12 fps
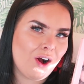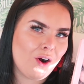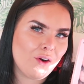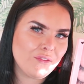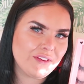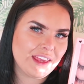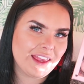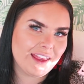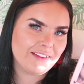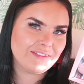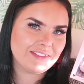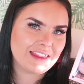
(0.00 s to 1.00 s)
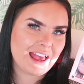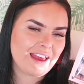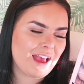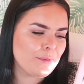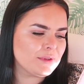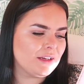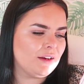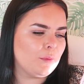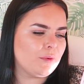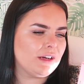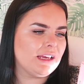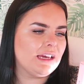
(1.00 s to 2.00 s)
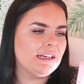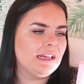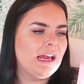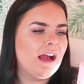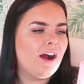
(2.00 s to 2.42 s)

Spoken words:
I think they're absolutely brilliant.